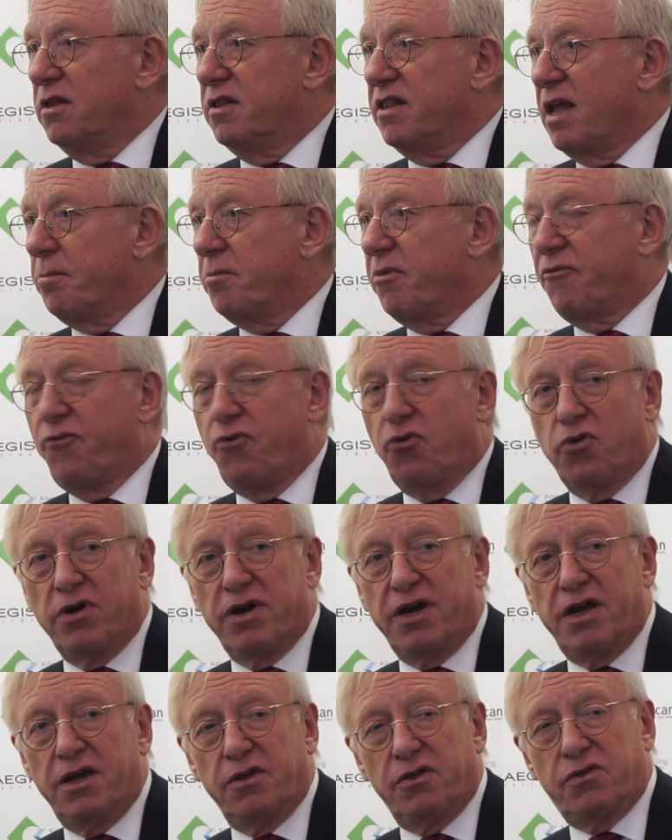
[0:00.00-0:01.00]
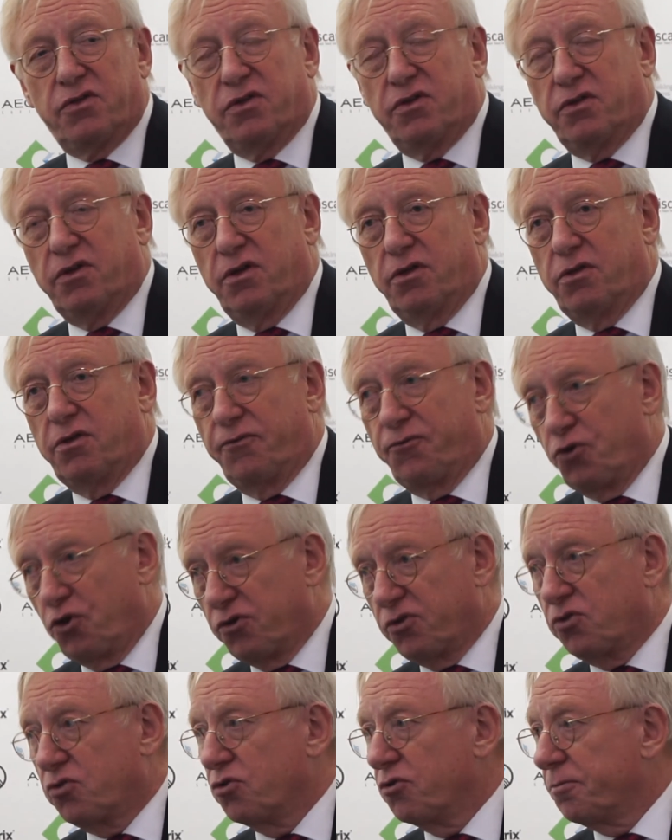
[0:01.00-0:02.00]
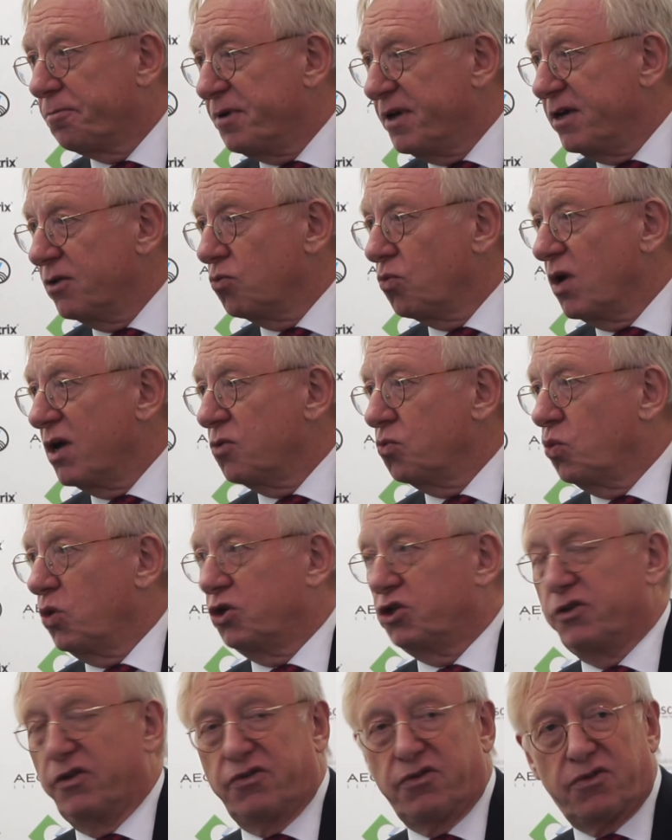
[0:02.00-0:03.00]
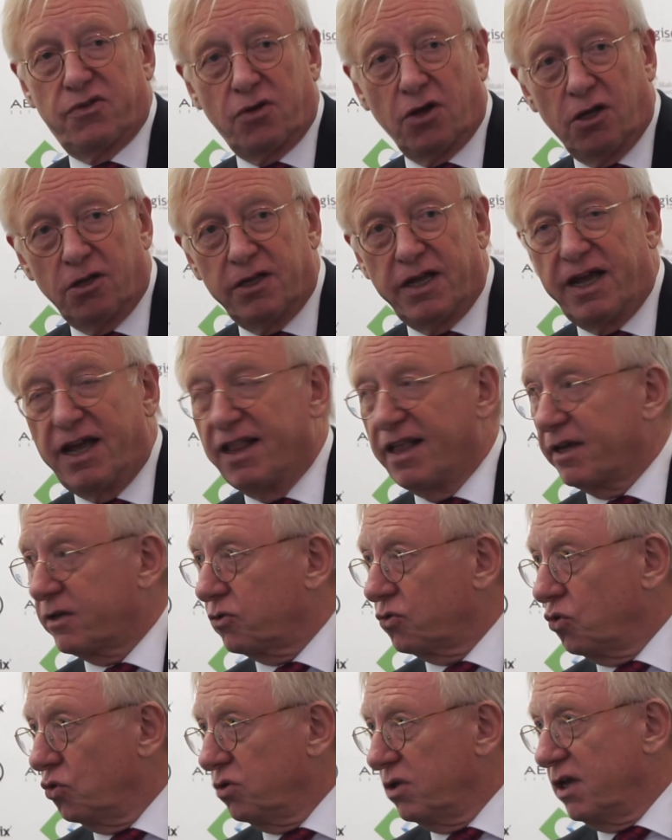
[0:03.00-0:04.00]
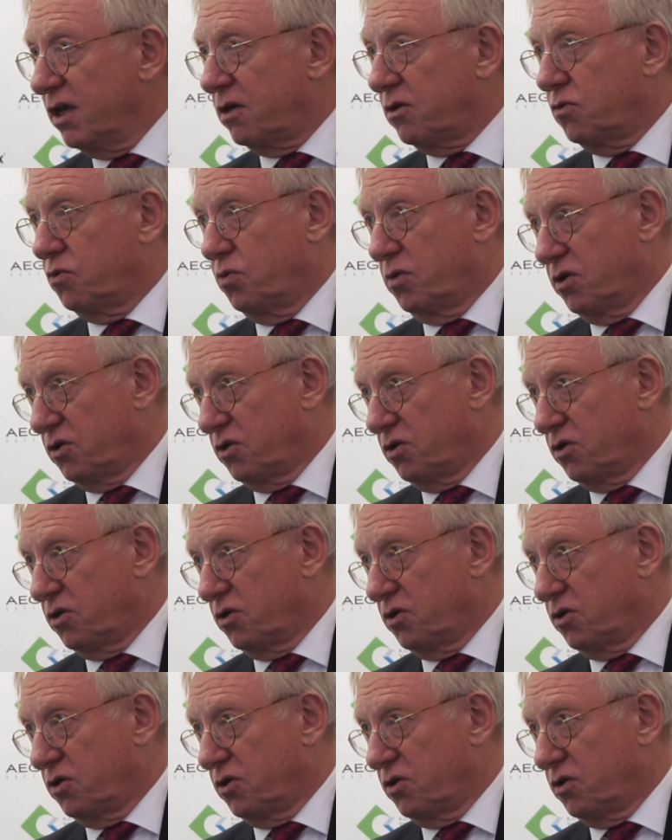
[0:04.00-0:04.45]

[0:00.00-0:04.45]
Number 4 is the first European one, which is Zollner Electronic,